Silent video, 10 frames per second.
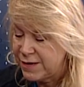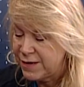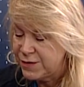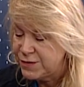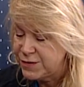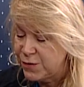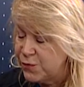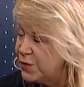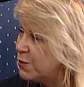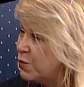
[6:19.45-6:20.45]
and you're so
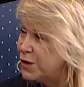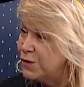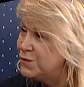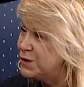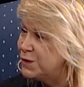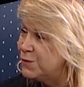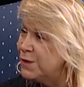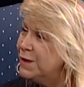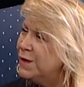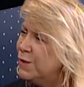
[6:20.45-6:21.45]
good at what you do.
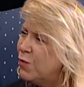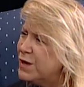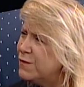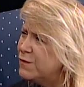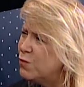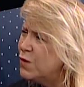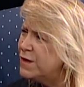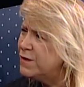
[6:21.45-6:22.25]
What are what you.